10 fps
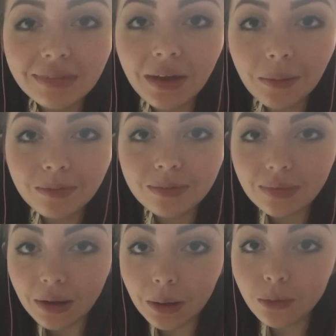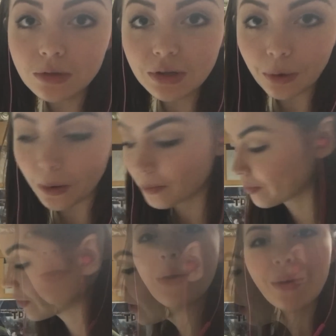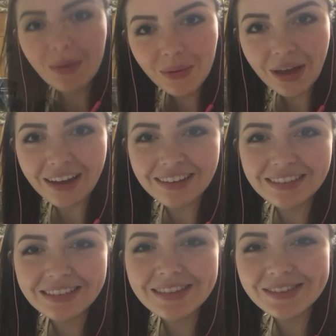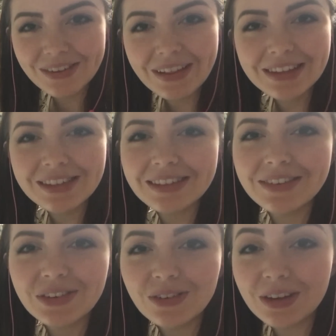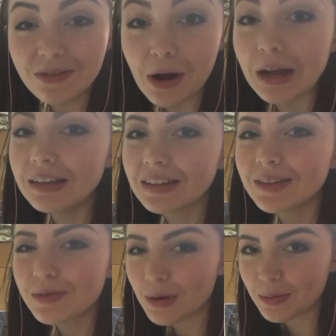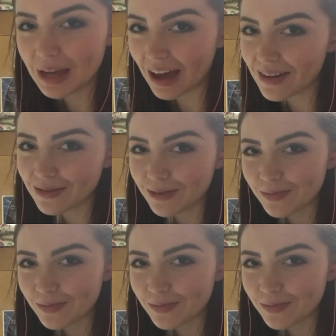Yep, they equal 0. Okay, so let's rewrite what we have.